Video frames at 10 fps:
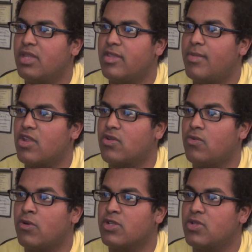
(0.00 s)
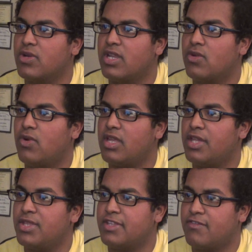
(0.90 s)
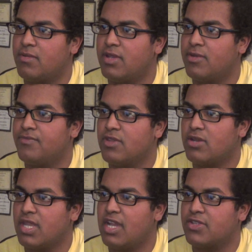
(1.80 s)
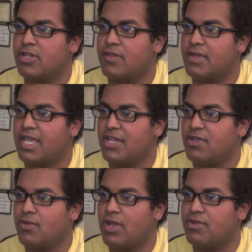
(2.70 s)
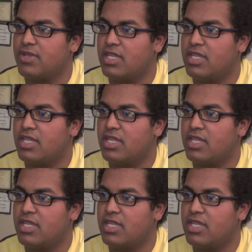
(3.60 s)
The medical ward is located quite a distance from here, on the outskirts of the castle ground.